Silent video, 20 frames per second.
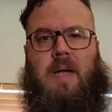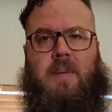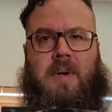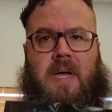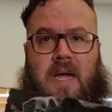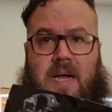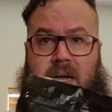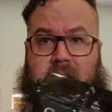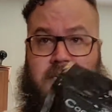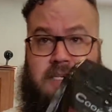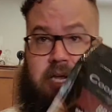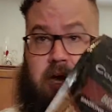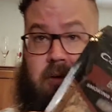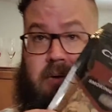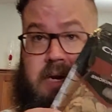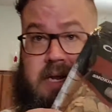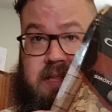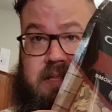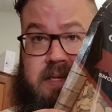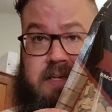not
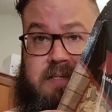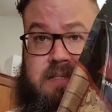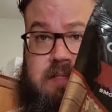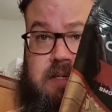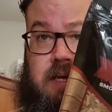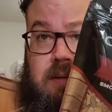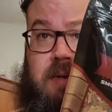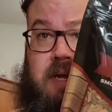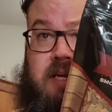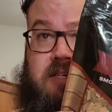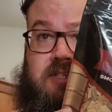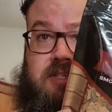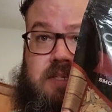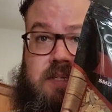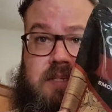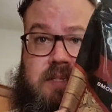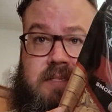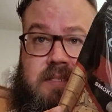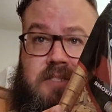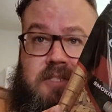condoning this.
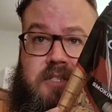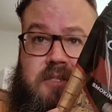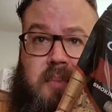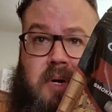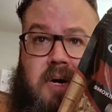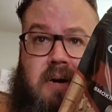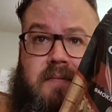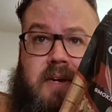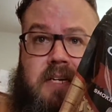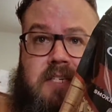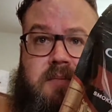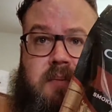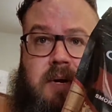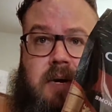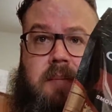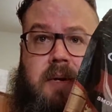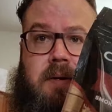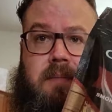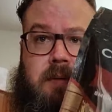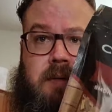This is just part of an
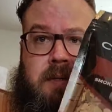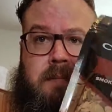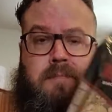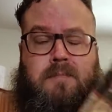experiment.